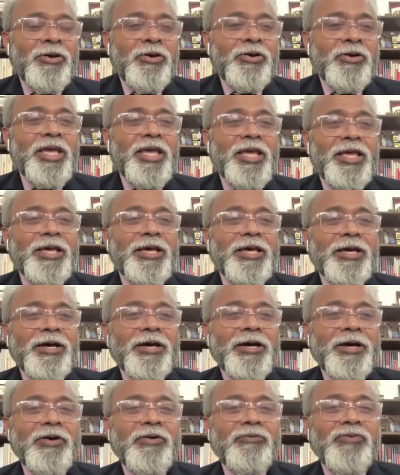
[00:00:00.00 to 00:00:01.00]
Okay,
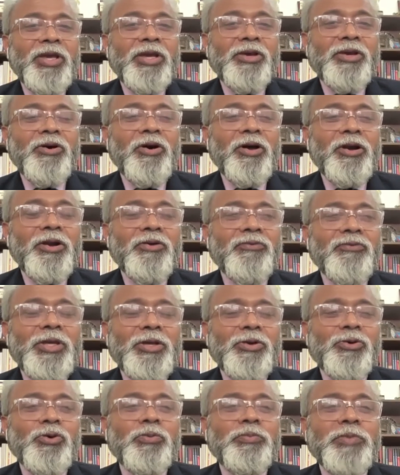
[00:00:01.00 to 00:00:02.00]
uh, we call of
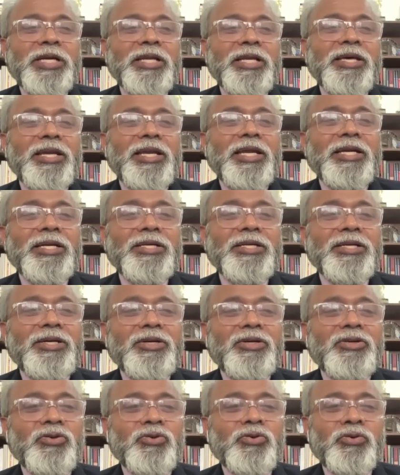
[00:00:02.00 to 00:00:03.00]
the Roman connect
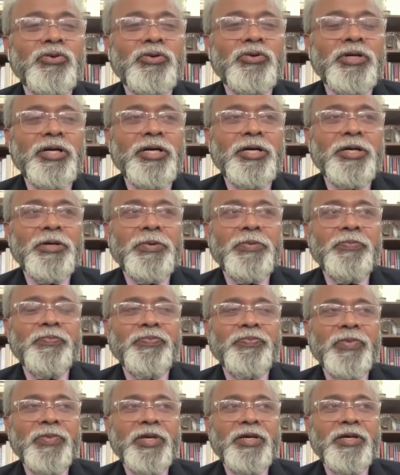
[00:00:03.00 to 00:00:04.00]
to
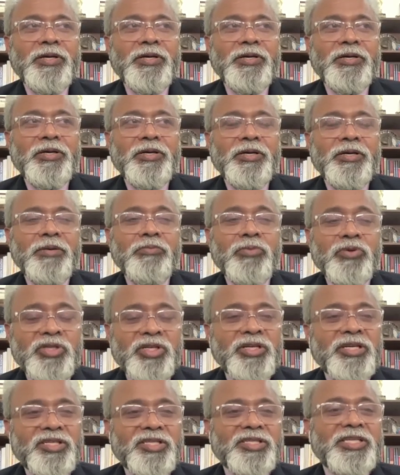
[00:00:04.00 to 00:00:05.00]
um, uh,
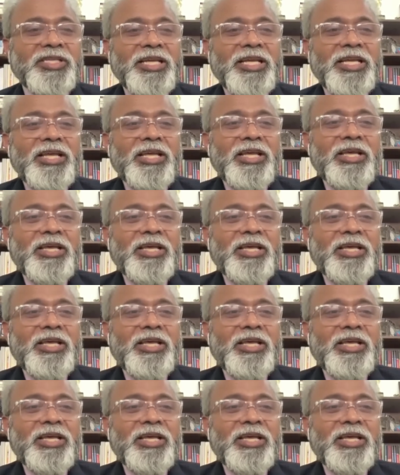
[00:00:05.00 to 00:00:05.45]
Muziris.